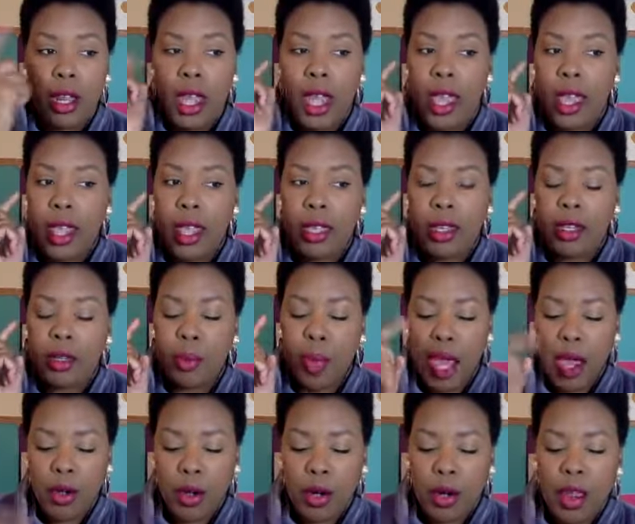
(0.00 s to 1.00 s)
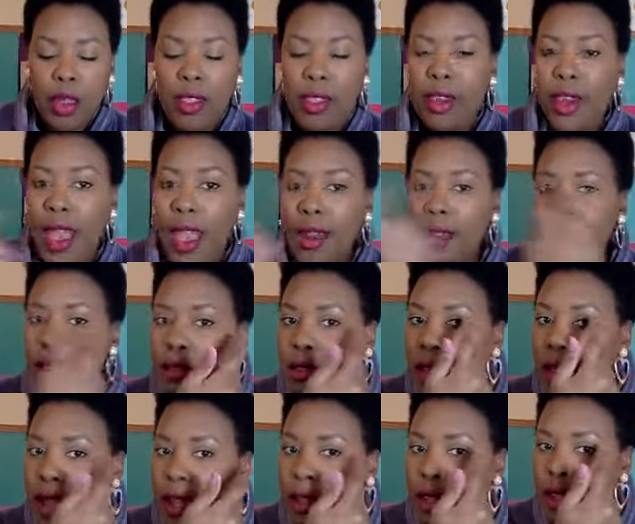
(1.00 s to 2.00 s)
and powder and then add a little
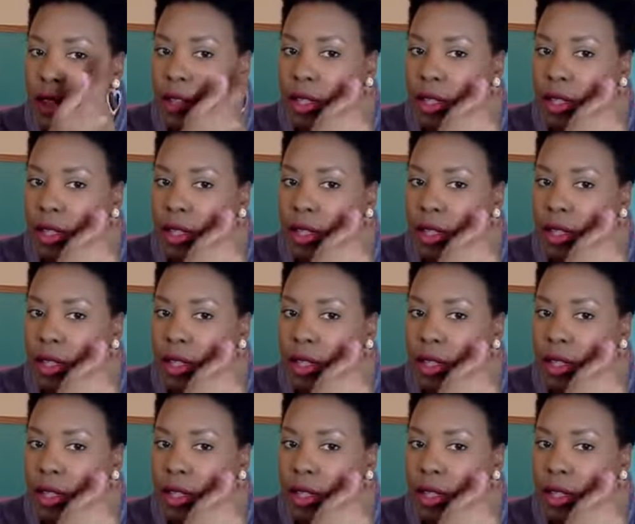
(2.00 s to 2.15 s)
highlighter